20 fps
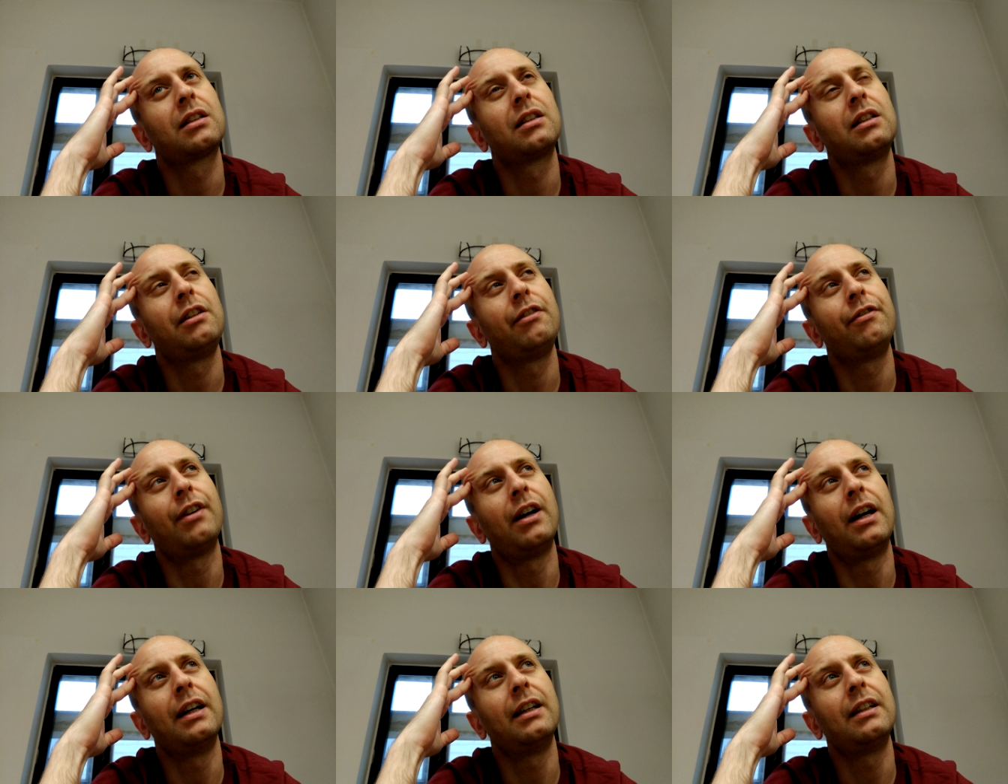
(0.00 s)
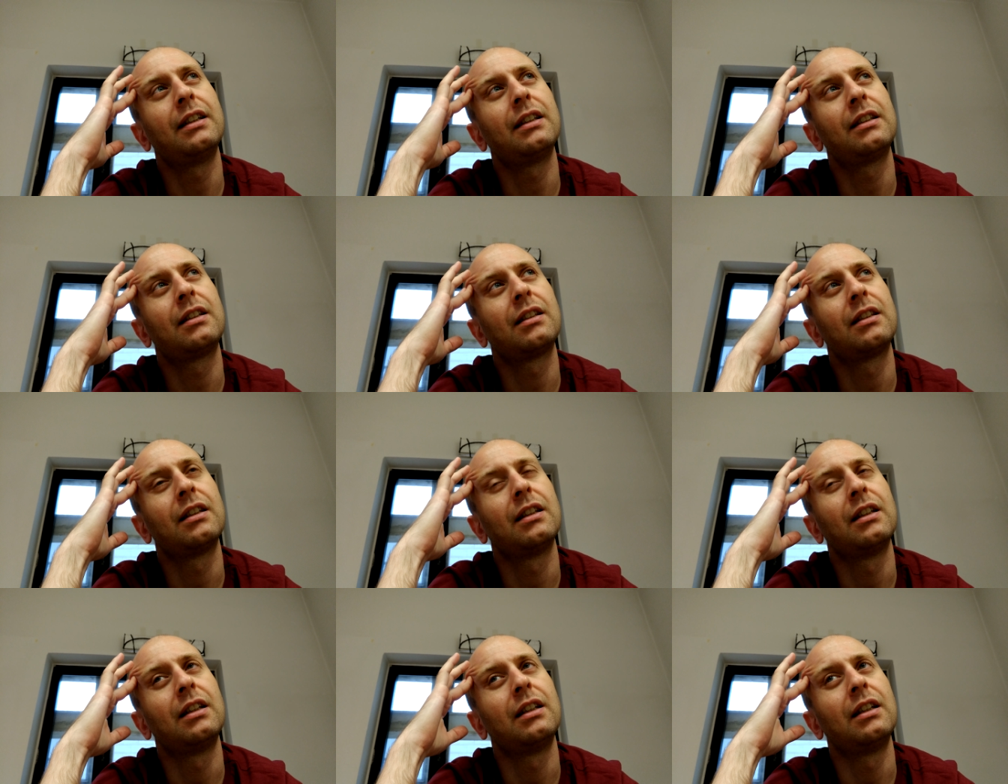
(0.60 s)
divided
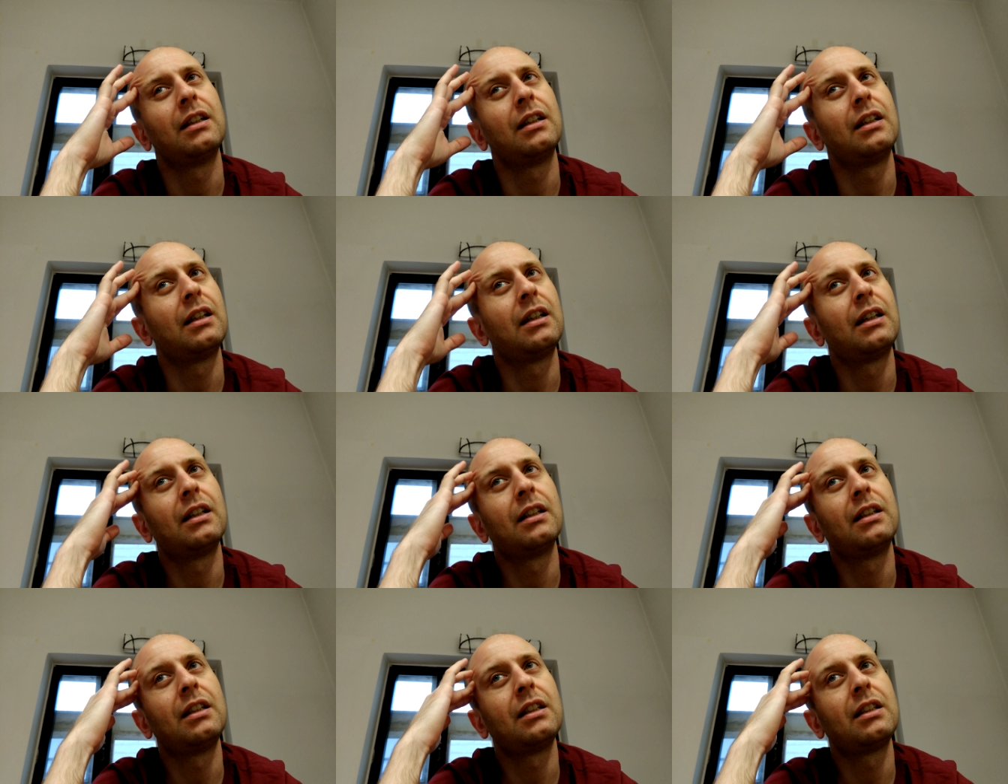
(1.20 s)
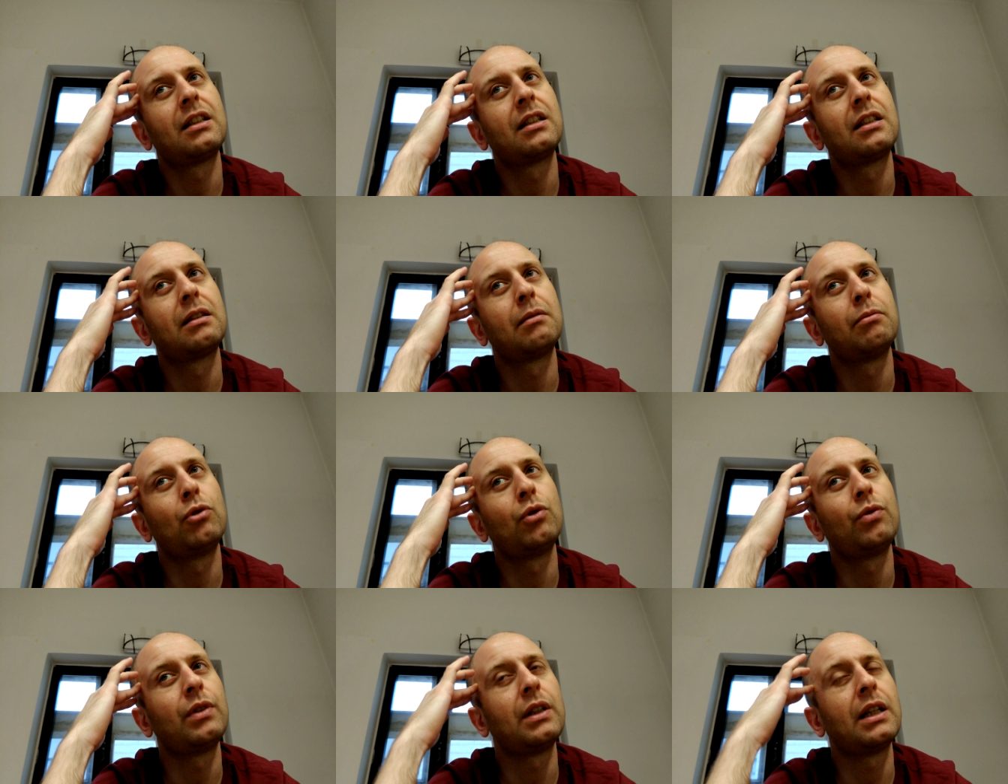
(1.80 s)
uh, this
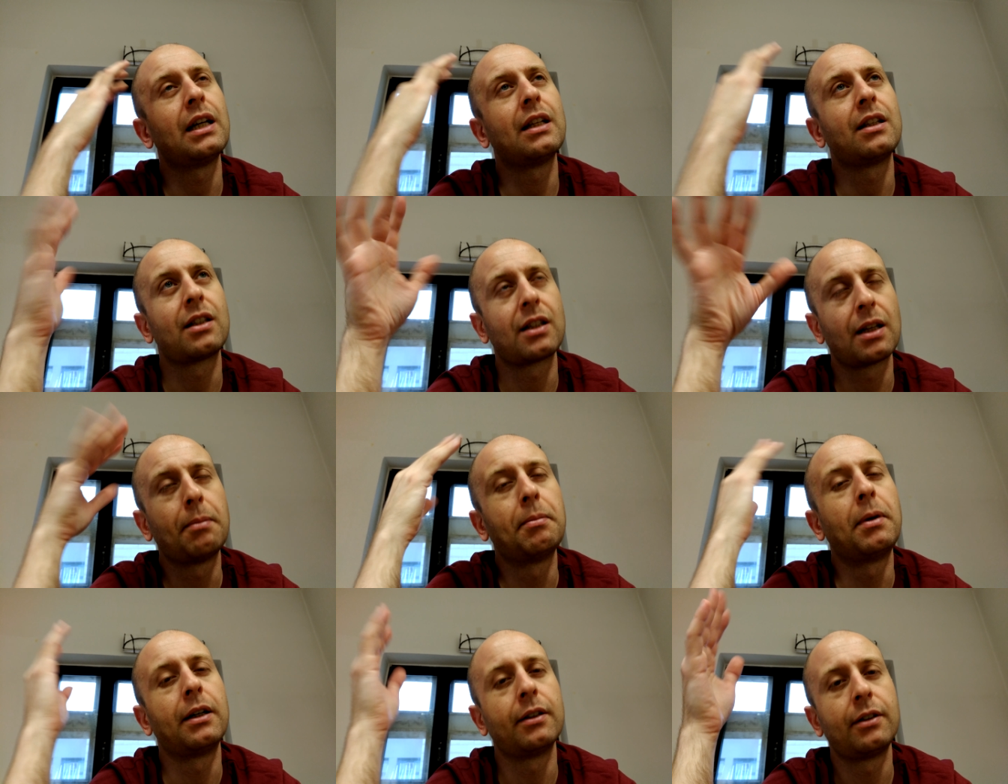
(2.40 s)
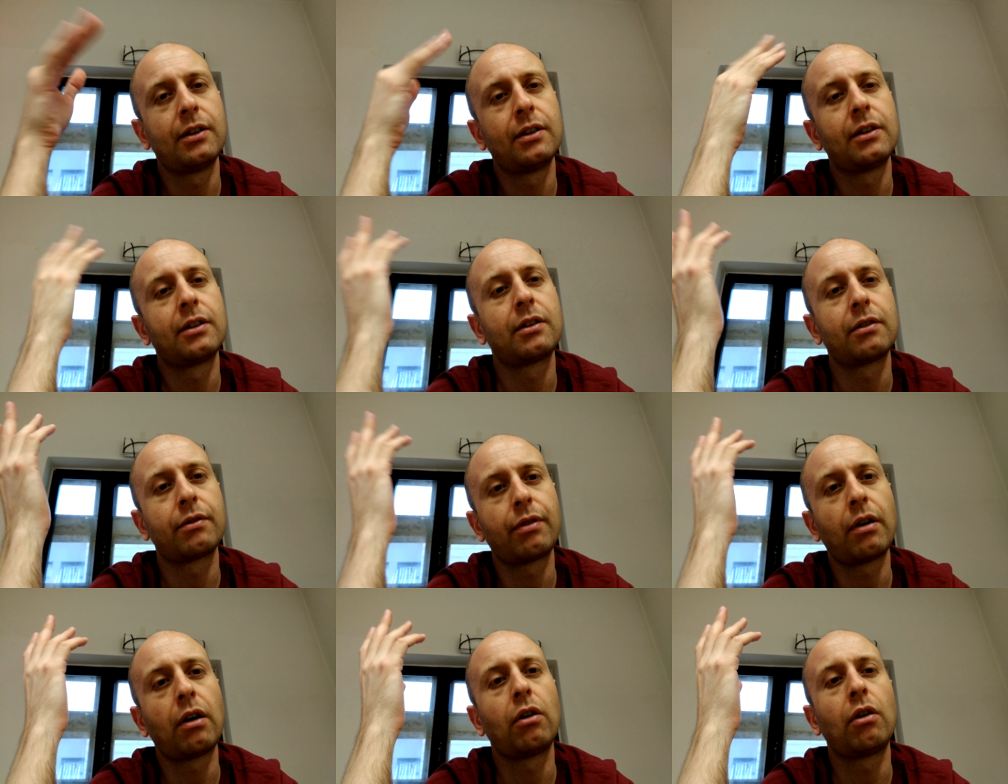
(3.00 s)
movie and some other
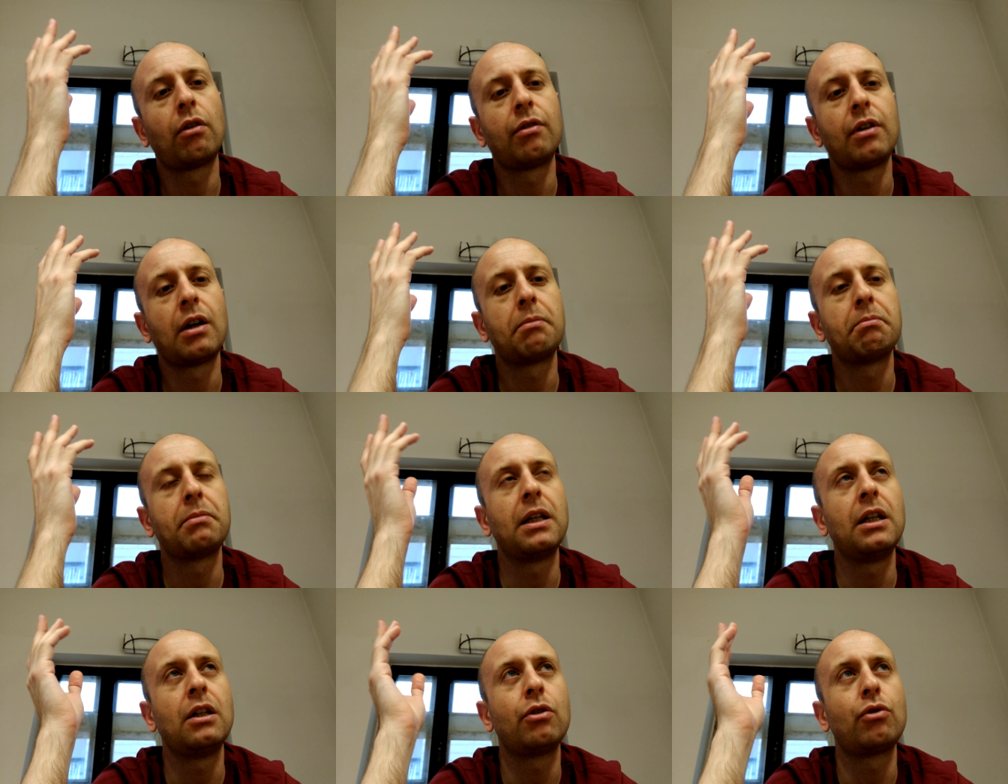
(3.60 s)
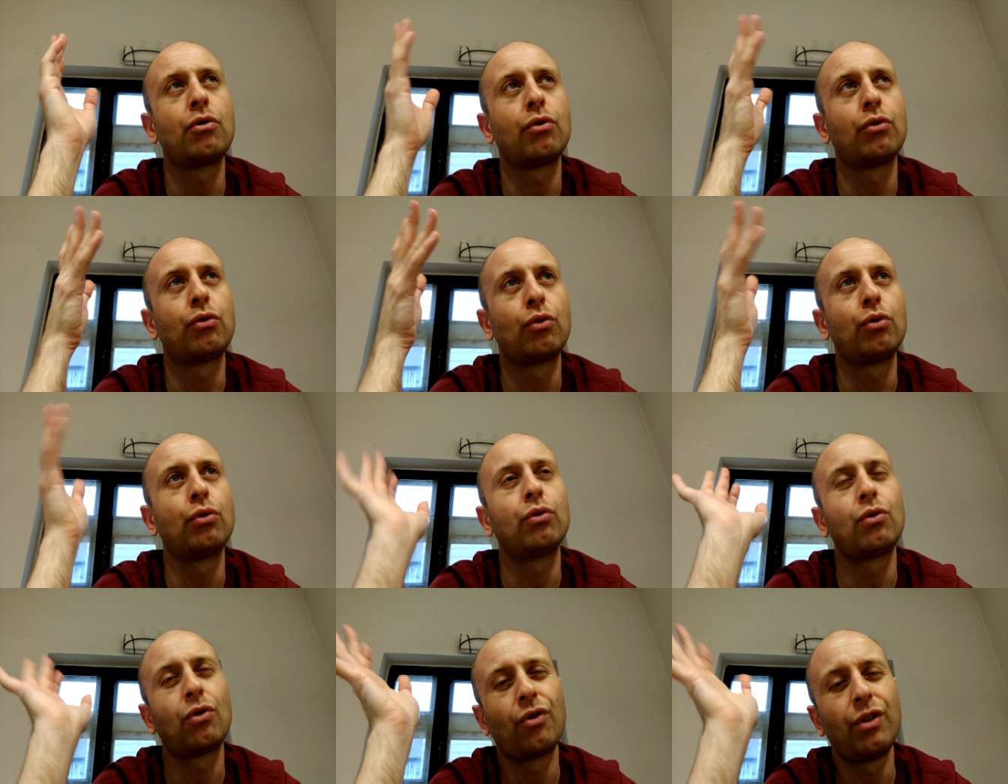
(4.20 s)
follow up into
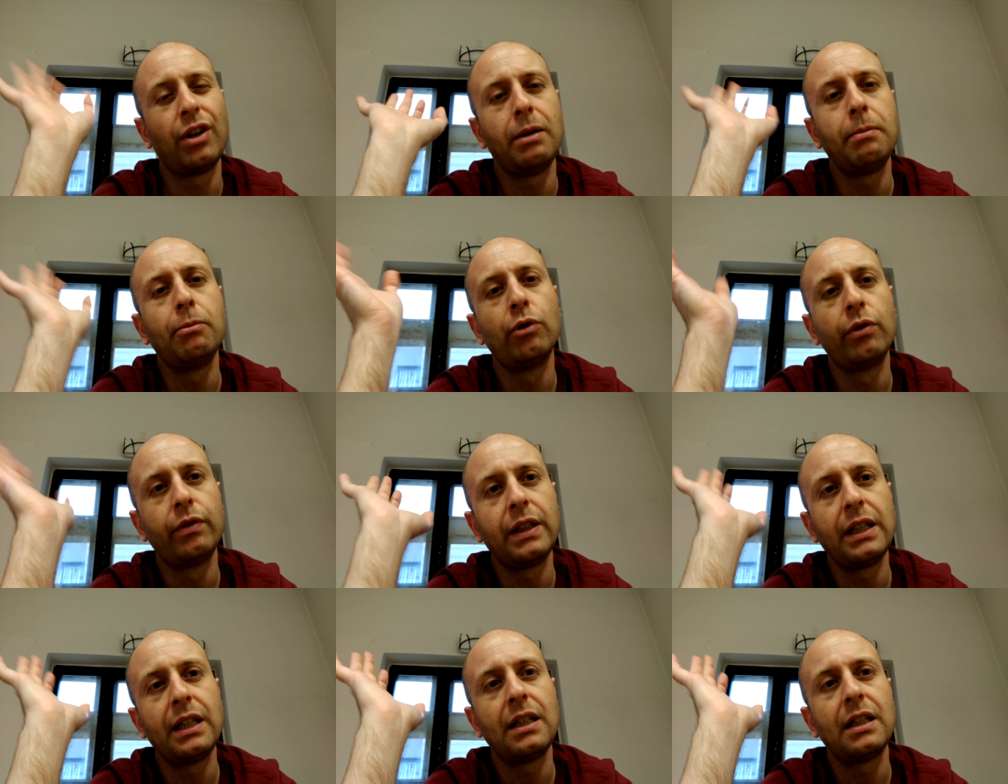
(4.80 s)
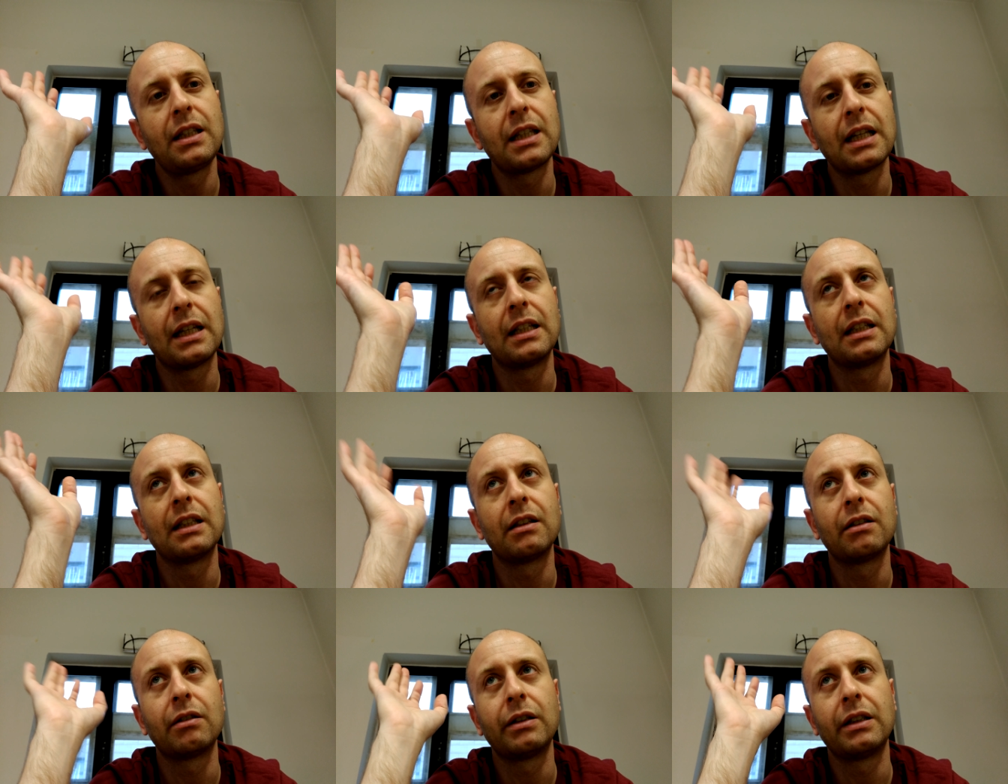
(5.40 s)
two, three movies
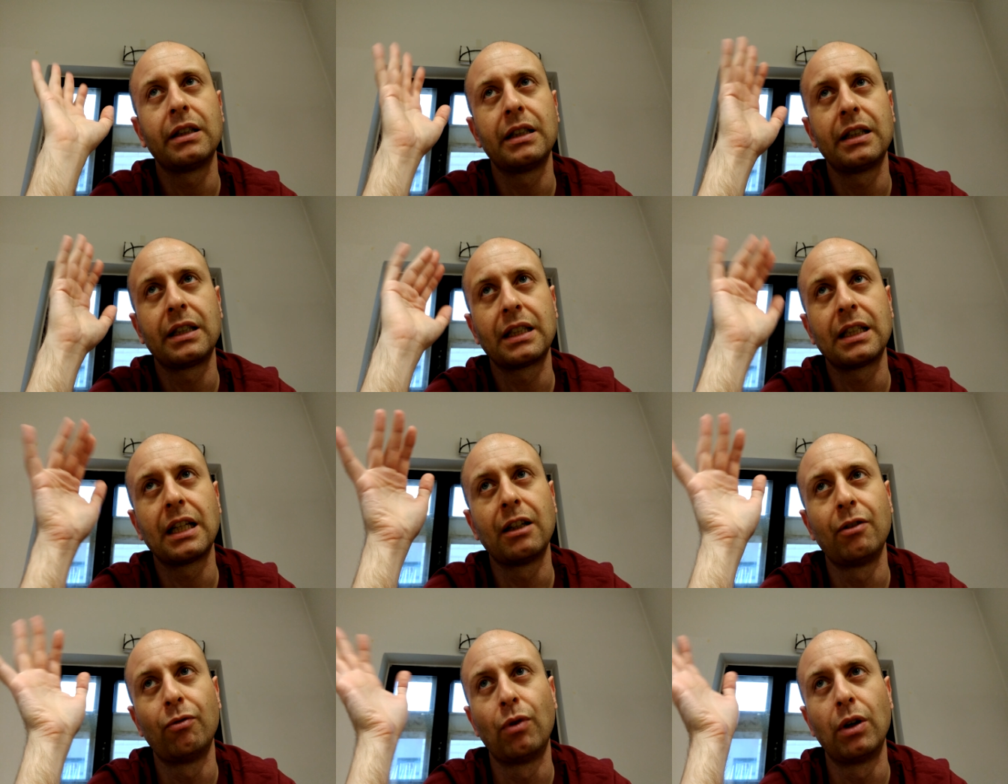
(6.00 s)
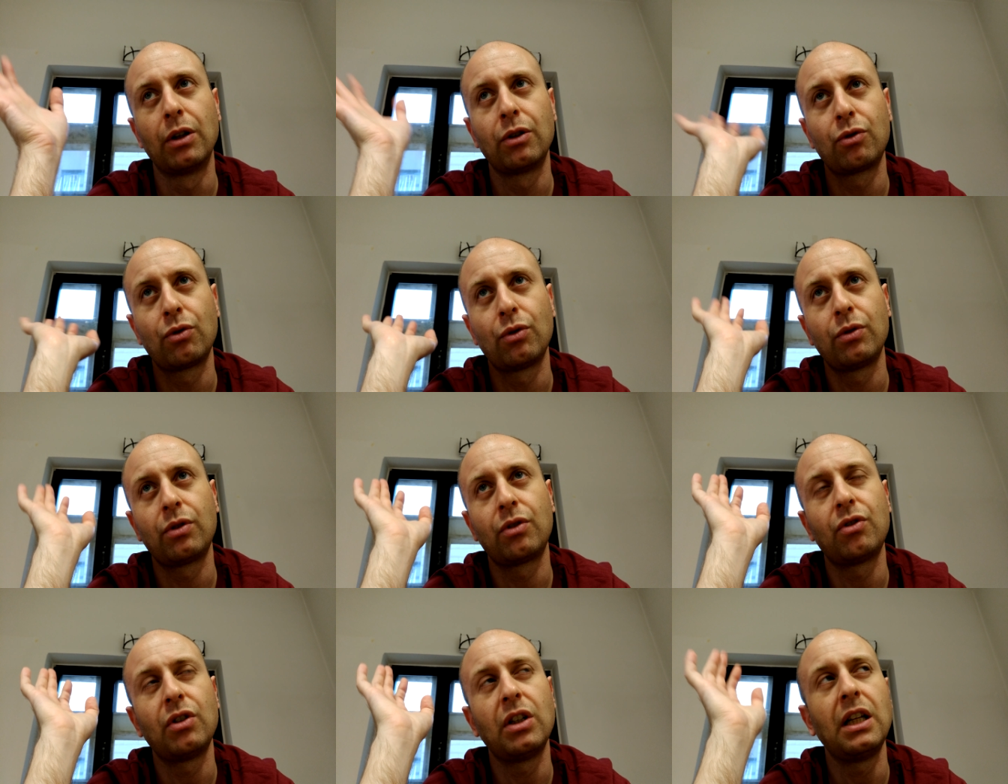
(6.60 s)
and said one, two,
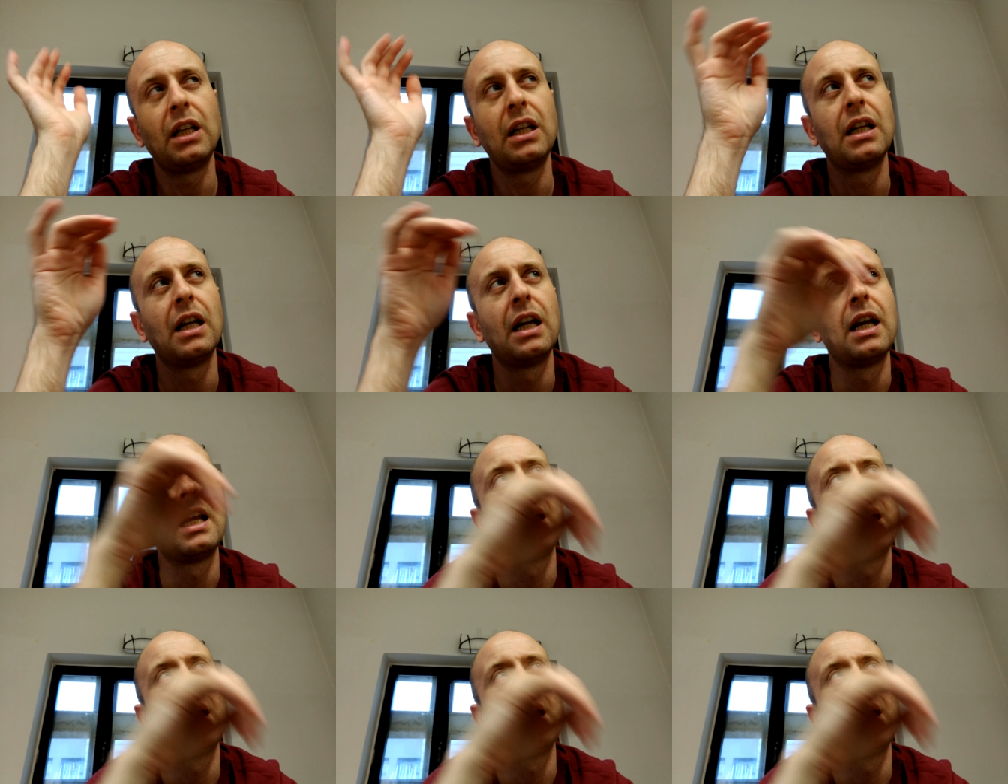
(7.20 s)
three,